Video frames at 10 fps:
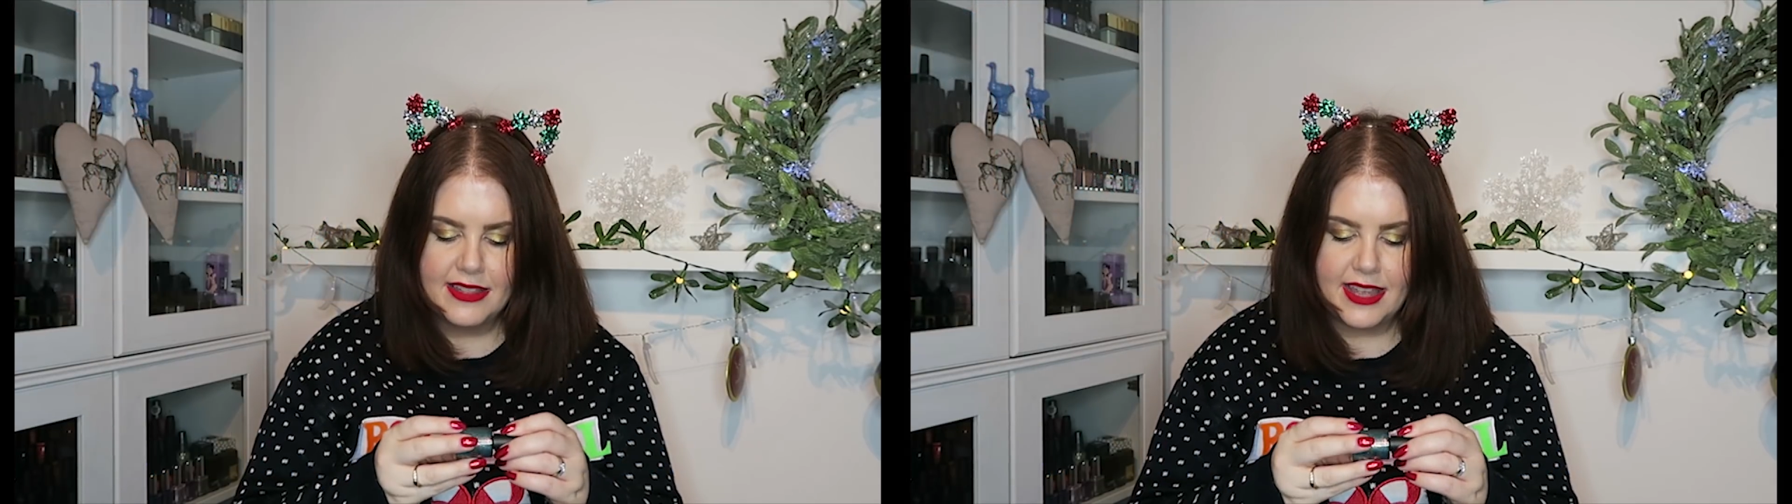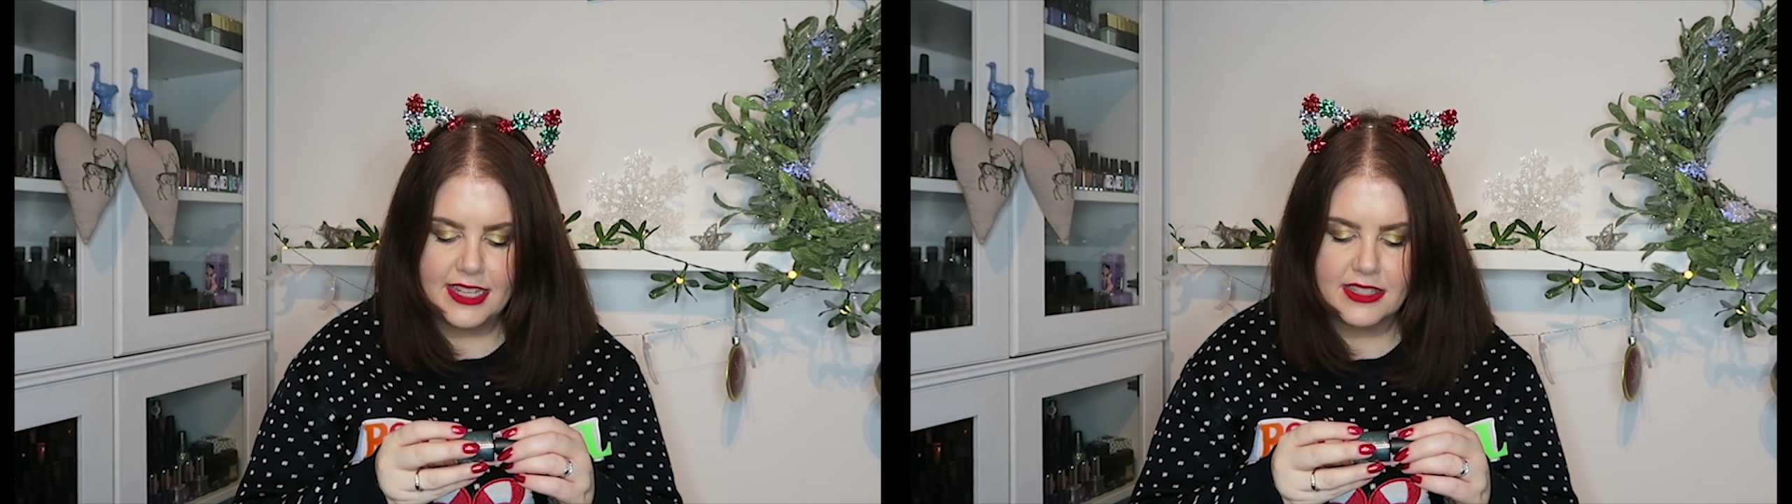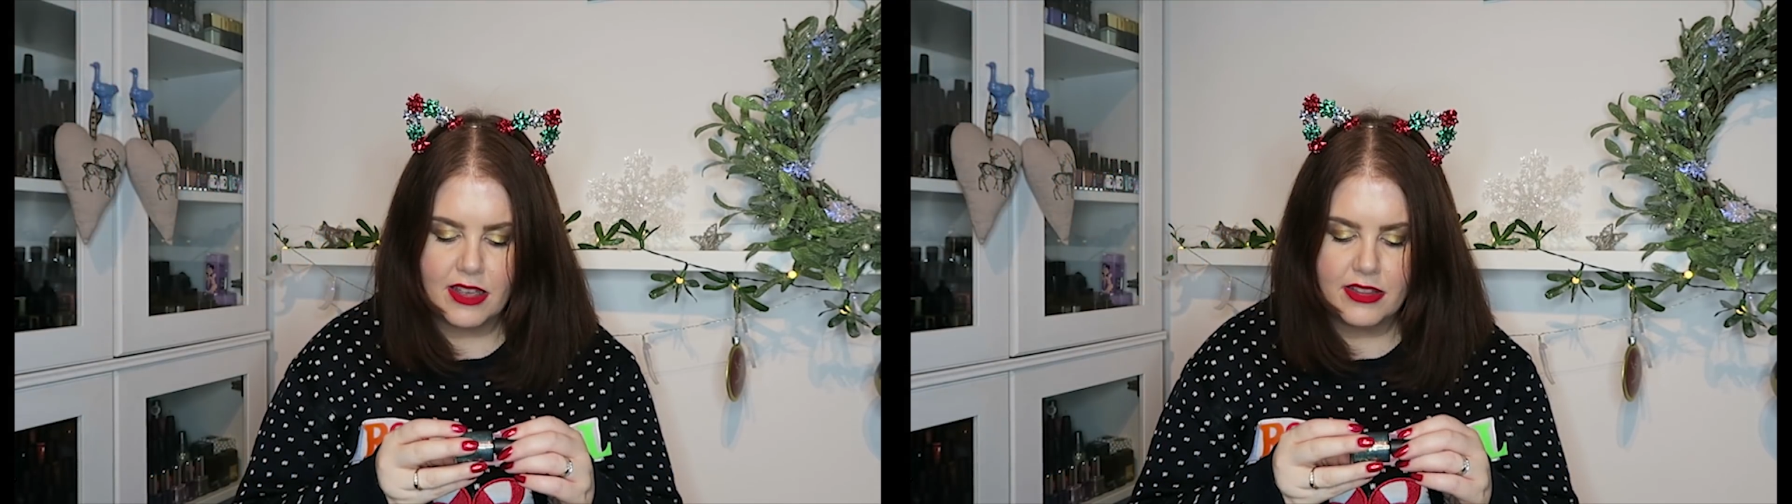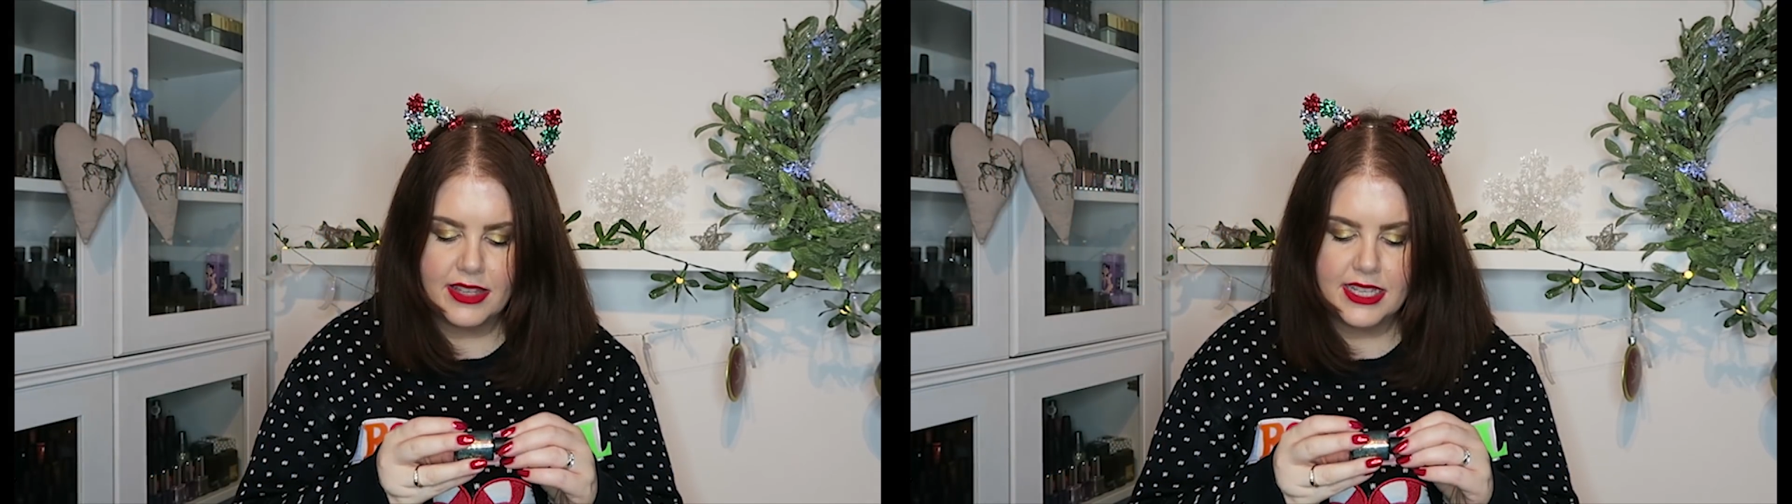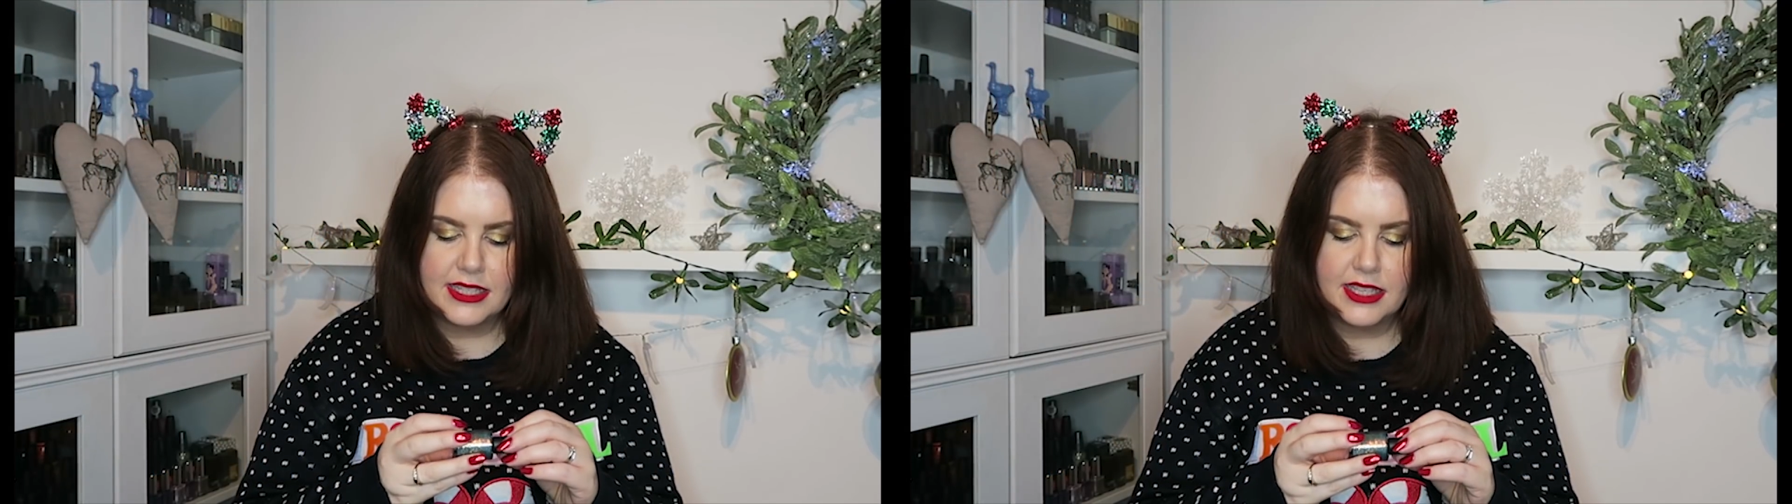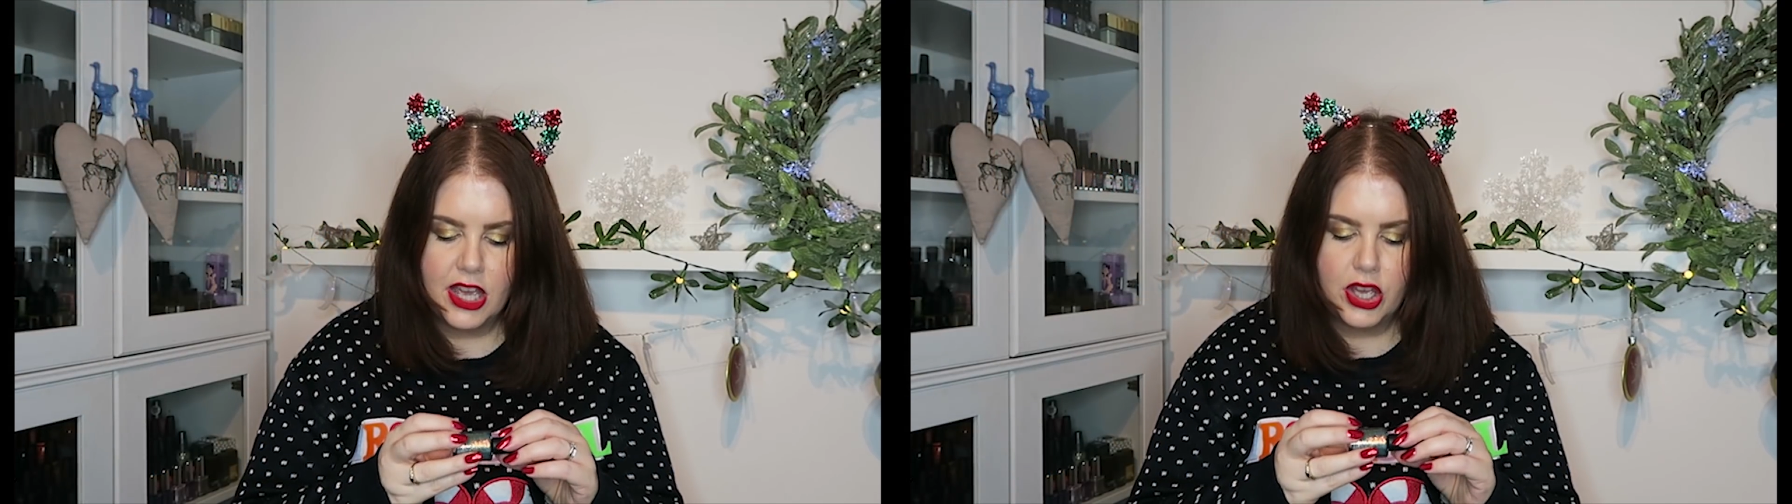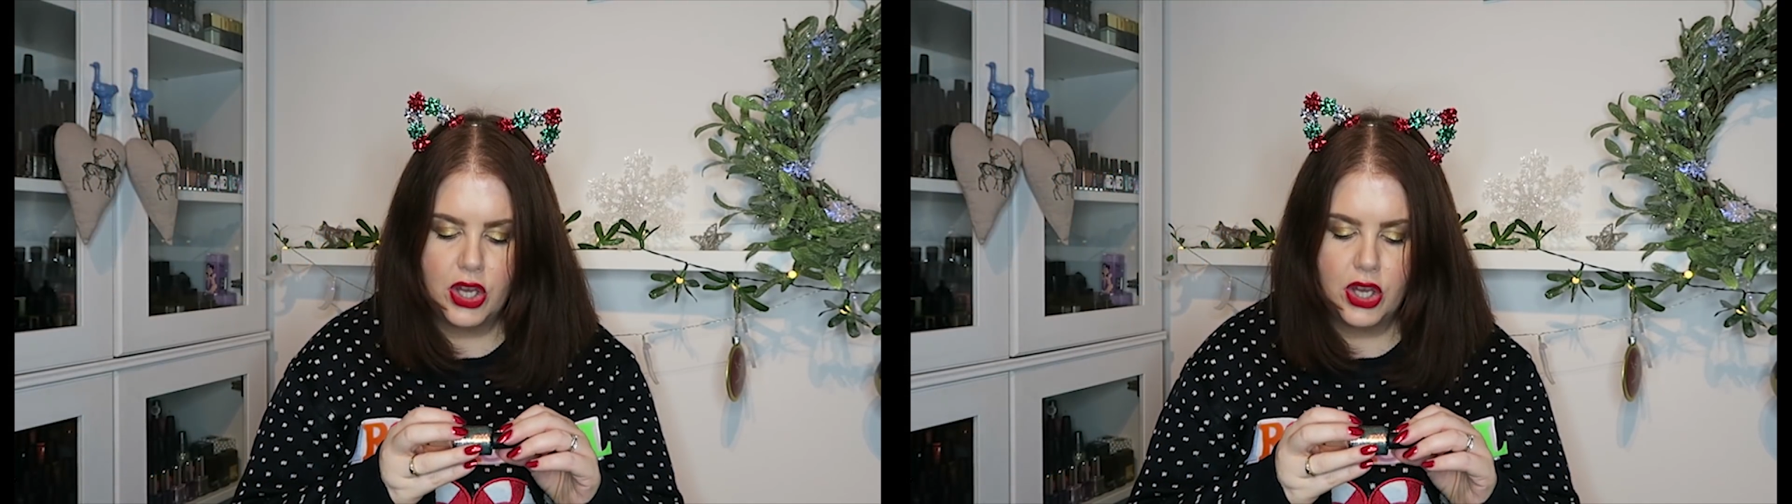Then it's got this